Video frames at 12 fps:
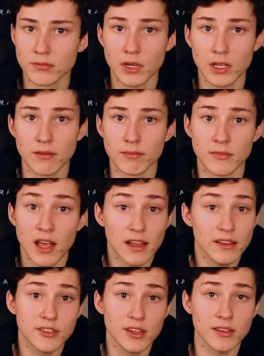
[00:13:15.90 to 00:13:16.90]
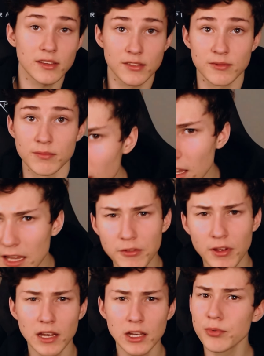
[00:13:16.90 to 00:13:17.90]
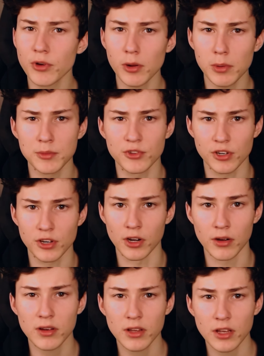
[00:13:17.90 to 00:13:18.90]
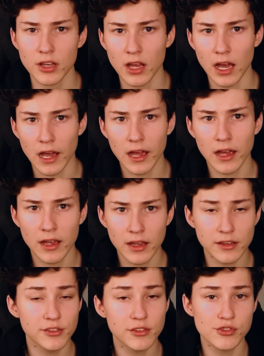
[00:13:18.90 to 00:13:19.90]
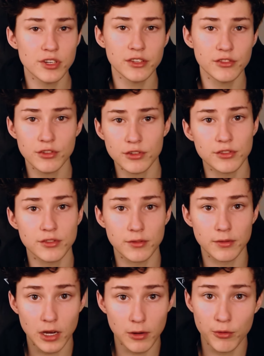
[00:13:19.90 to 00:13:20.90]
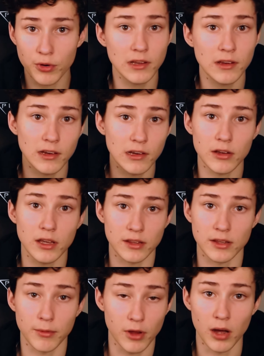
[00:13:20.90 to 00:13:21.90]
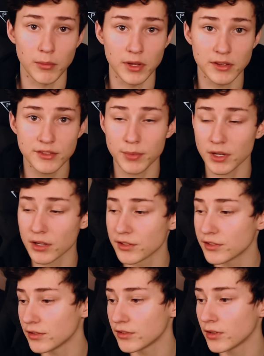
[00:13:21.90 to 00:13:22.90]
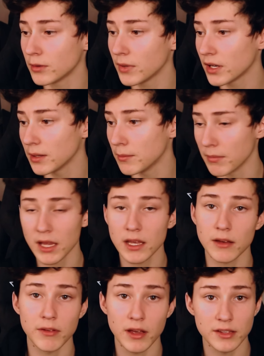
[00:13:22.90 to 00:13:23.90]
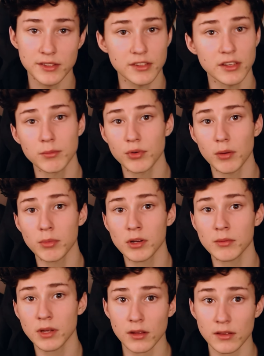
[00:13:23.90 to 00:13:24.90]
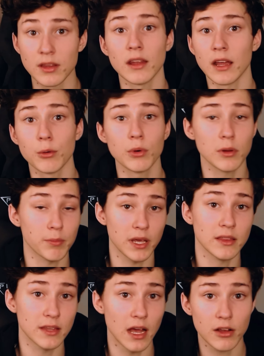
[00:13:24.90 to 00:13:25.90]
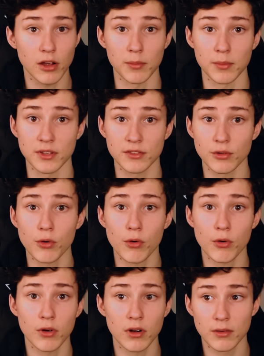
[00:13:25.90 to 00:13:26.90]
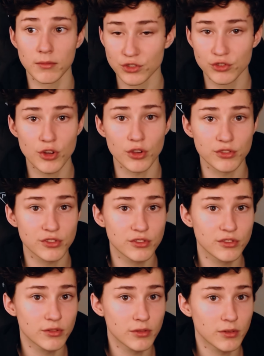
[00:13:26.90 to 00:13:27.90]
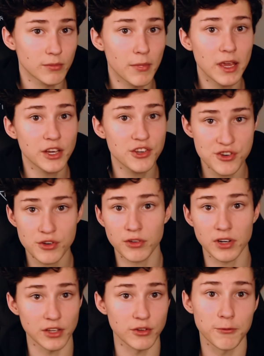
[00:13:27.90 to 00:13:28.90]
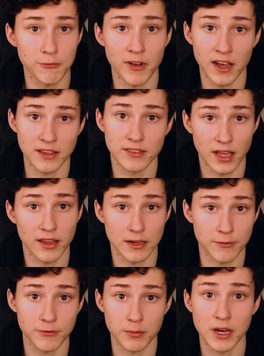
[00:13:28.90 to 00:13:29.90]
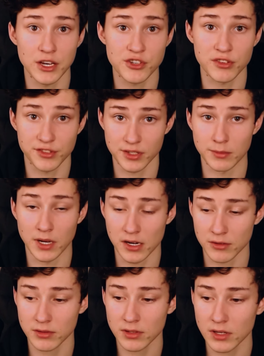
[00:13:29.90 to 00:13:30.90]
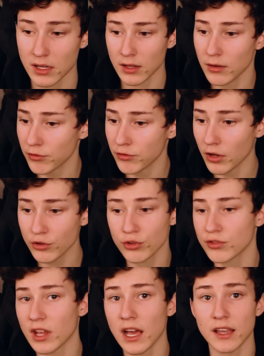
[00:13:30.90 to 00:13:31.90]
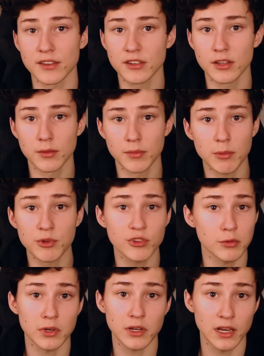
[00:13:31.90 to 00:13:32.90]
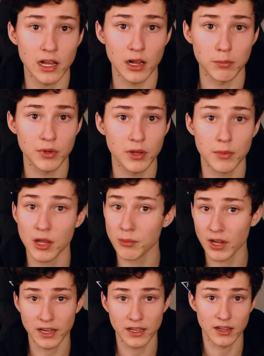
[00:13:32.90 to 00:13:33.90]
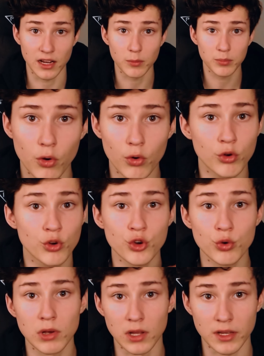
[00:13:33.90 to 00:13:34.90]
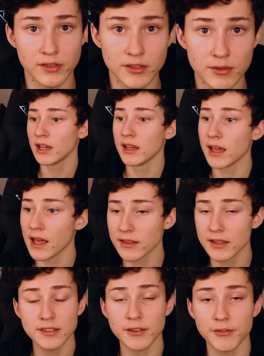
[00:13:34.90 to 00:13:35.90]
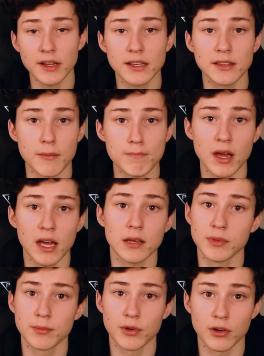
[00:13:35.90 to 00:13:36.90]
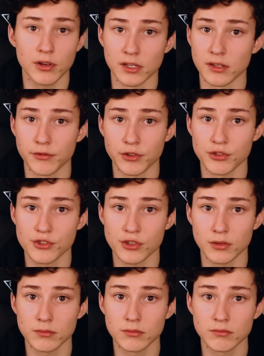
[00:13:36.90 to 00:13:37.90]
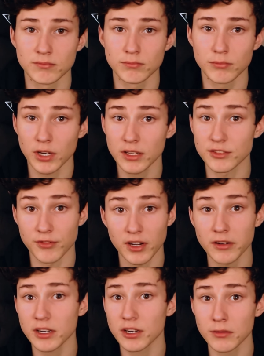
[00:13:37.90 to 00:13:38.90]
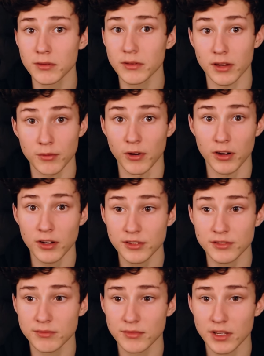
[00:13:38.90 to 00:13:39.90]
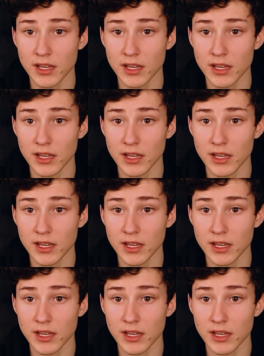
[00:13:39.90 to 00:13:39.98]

And that's it. If any problems occur, I suggest just quickly look in the comments, because somebody may have had the same problem. Then I will pin that comment, or just make sure that you find that information somehow. If not, just ask. Maybe someone can help, maybe I can help, or Google it. And this effect might be broken in the future. But it's very cool that it works,